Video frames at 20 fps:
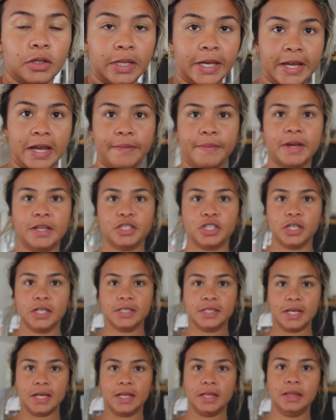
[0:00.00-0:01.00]
So like I
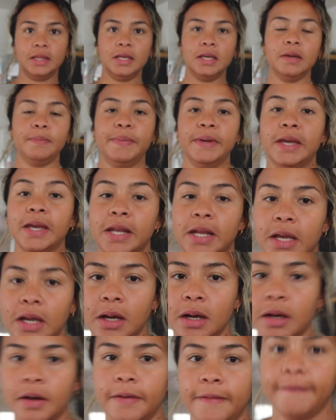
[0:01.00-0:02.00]
mentioned in the
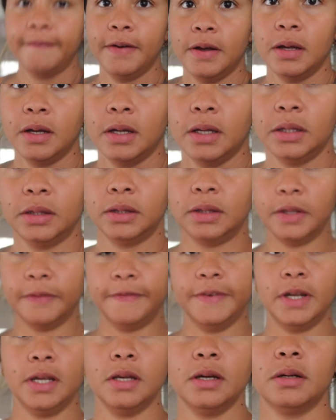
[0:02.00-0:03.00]
beginning of the
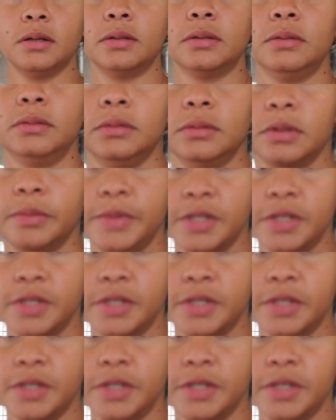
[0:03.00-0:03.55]
video,